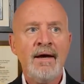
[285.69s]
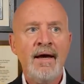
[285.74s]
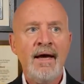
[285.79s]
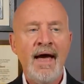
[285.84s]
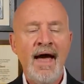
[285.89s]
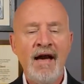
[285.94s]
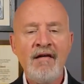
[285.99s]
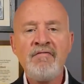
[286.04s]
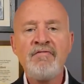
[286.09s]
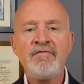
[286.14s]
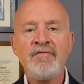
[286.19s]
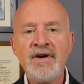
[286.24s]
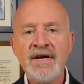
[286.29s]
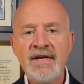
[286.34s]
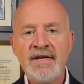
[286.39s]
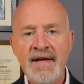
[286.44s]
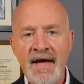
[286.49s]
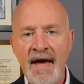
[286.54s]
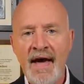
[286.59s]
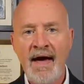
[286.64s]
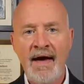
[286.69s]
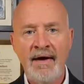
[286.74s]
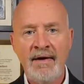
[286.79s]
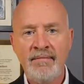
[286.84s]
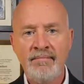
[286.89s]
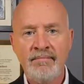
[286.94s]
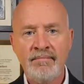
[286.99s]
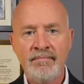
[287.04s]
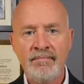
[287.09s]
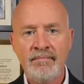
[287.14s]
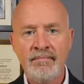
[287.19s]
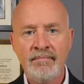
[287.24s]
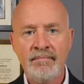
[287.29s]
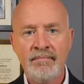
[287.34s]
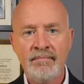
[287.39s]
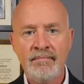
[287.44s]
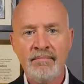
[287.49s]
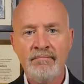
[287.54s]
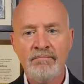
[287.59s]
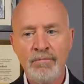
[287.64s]
Every day
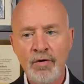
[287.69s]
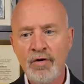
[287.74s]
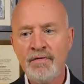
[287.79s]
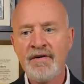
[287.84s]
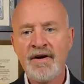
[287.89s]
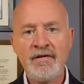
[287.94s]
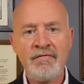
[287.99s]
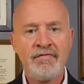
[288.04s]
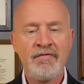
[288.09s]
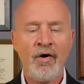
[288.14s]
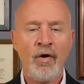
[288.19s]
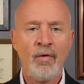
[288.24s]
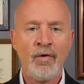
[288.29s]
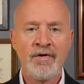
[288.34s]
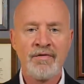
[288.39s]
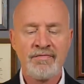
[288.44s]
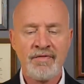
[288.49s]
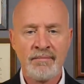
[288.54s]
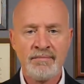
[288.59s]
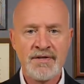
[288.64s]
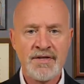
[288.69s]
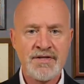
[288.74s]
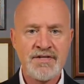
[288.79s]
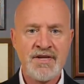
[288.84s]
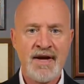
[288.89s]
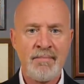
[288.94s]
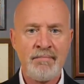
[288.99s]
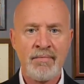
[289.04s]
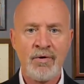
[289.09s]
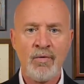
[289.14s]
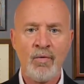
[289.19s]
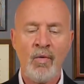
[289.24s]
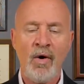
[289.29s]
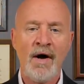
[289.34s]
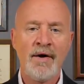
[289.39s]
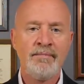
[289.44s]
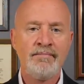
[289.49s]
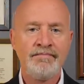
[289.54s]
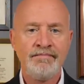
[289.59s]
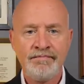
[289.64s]
moving forward from December
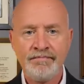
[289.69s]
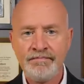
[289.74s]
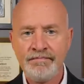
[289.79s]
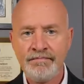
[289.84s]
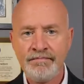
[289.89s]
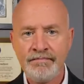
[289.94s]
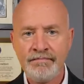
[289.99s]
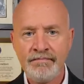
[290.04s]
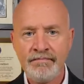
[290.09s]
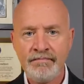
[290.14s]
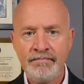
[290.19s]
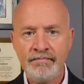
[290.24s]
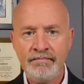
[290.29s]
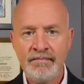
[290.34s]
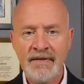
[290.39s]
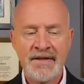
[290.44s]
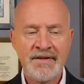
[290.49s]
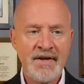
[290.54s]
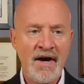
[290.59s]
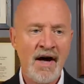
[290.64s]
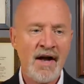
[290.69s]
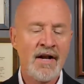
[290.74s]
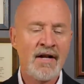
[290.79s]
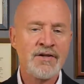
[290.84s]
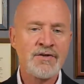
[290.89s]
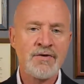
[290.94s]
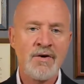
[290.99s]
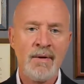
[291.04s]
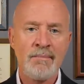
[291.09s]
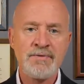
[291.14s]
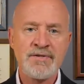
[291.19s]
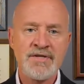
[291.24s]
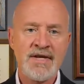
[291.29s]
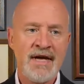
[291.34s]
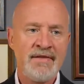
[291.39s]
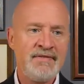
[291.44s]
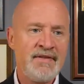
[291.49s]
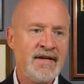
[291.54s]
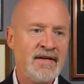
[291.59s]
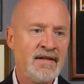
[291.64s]
1, that Donald Trump
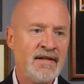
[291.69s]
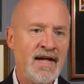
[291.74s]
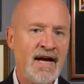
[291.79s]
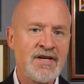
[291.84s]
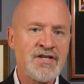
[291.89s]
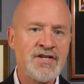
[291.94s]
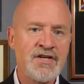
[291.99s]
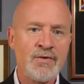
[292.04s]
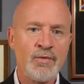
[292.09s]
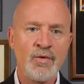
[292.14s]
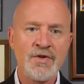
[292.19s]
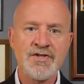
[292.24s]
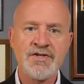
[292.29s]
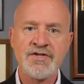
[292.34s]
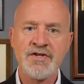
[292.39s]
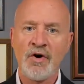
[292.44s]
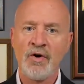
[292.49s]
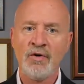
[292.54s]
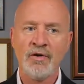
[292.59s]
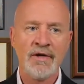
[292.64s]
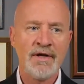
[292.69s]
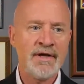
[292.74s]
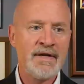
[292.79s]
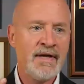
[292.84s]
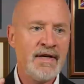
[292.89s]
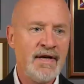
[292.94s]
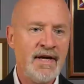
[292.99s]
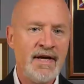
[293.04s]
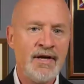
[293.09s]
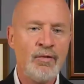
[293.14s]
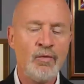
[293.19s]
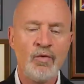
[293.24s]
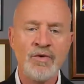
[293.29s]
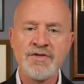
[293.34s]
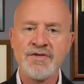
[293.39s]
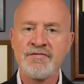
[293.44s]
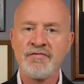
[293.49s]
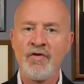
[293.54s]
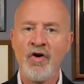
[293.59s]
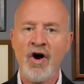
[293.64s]
said the election was stolen, it
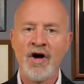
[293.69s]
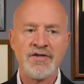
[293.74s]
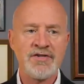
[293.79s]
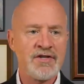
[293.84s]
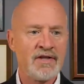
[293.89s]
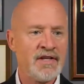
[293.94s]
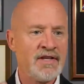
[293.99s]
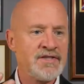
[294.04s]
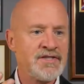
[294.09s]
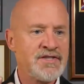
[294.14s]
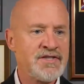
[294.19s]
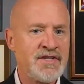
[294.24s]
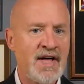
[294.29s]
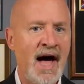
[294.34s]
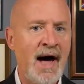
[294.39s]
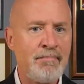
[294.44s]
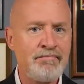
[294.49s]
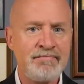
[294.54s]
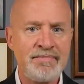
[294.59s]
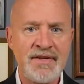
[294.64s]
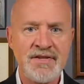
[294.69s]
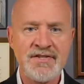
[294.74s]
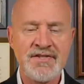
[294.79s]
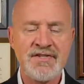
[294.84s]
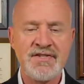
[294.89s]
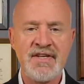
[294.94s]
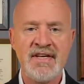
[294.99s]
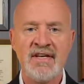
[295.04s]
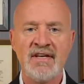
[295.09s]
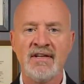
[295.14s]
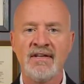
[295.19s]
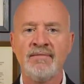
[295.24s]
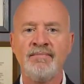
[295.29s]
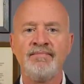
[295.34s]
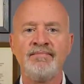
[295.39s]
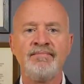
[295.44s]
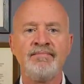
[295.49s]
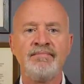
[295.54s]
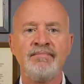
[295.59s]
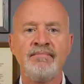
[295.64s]
was fraudulent, stop the steal.
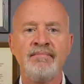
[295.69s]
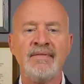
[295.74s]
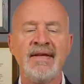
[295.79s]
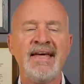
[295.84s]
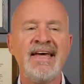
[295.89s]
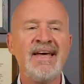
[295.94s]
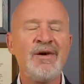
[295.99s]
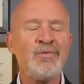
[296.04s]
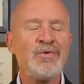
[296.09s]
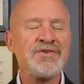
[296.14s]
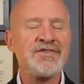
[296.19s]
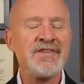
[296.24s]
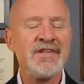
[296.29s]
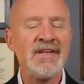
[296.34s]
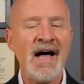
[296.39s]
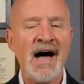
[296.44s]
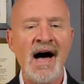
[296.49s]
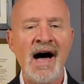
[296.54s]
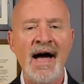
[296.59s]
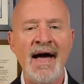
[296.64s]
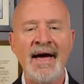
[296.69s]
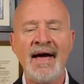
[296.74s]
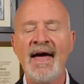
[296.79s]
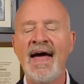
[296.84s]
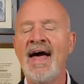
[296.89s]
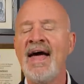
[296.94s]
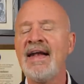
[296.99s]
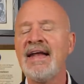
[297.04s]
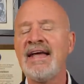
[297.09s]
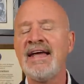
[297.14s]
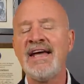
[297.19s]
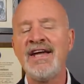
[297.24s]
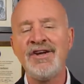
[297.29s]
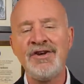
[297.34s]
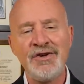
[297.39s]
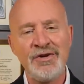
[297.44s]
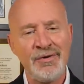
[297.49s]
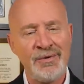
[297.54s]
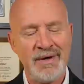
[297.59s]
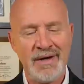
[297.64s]
He was lying, and he
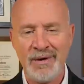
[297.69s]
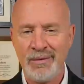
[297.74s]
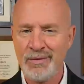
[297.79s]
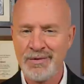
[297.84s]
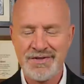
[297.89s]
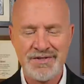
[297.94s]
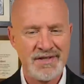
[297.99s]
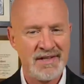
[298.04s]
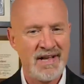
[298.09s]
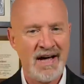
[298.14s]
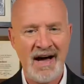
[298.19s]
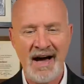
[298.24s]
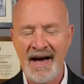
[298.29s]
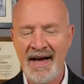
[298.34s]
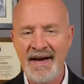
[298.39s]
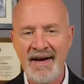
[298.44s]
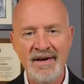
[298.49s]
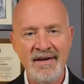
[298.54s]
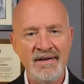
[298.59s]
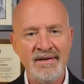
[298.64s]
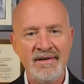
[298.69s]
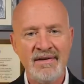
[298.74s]
knew he was lying.